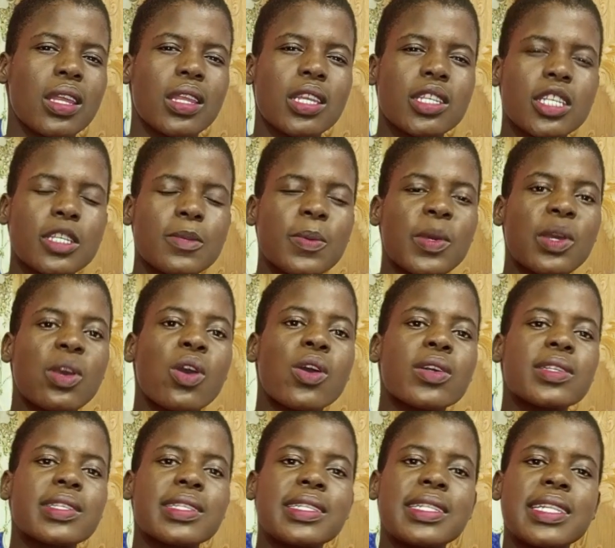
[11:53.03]
This is
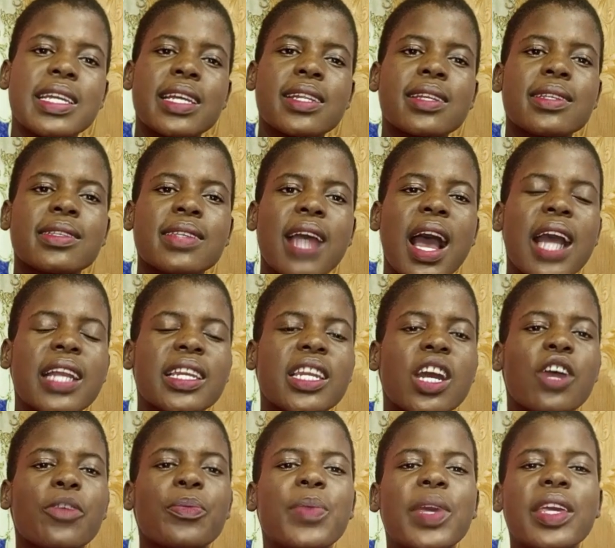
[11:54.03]
because ladies are
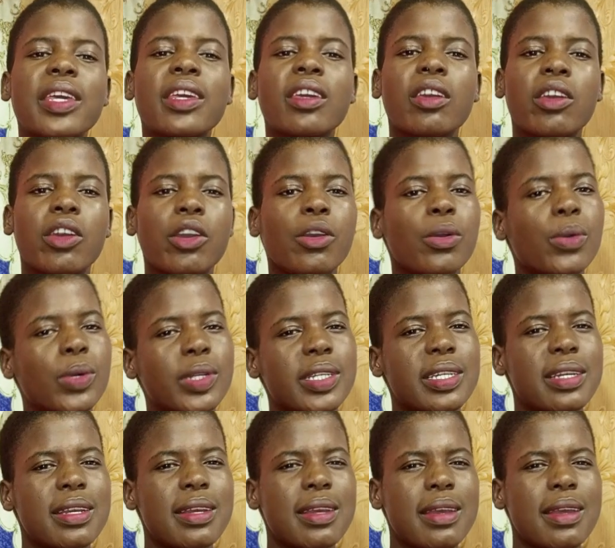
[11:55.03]
now being killed